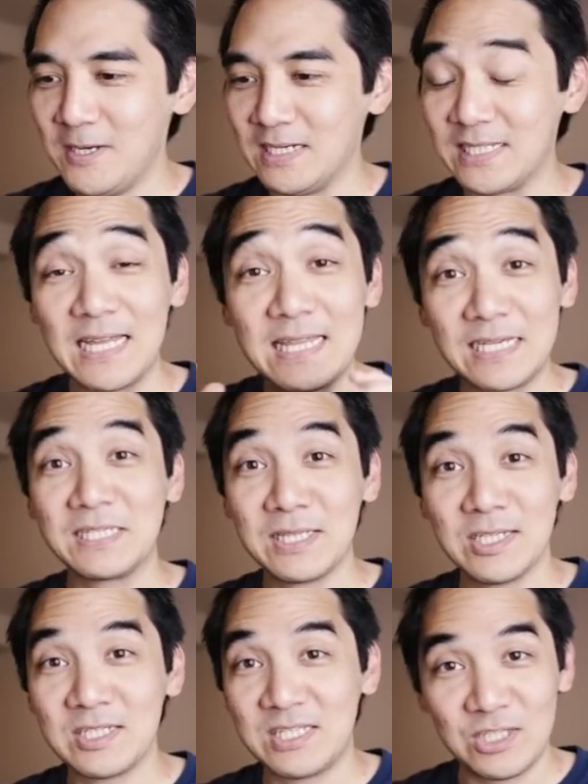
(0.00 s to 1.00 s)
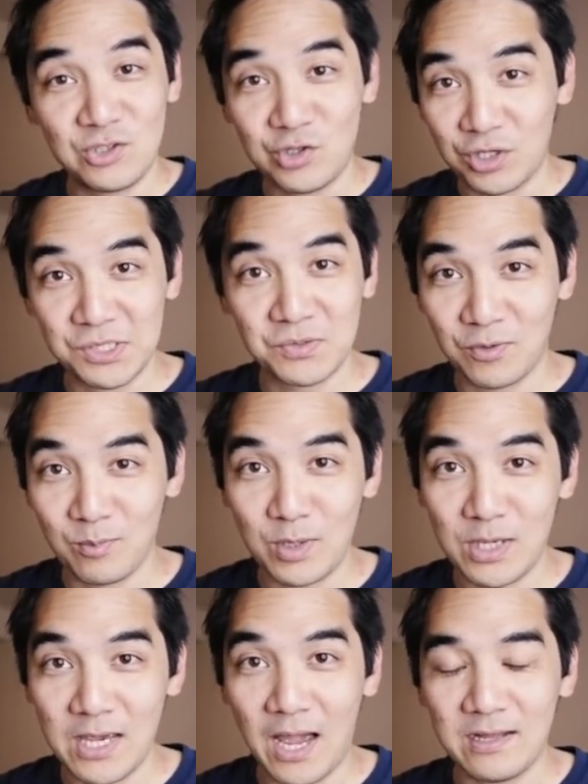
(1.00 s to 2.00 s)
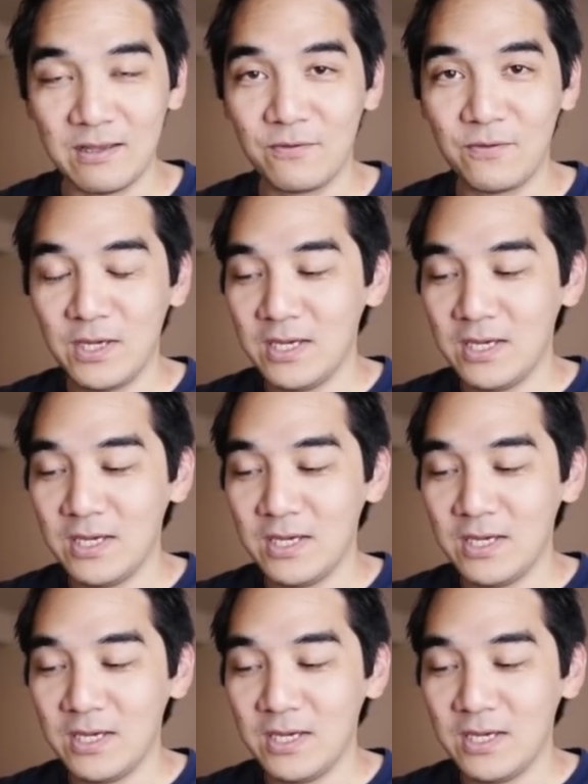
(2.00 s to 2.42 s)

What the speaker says: is that this list is just for me, and if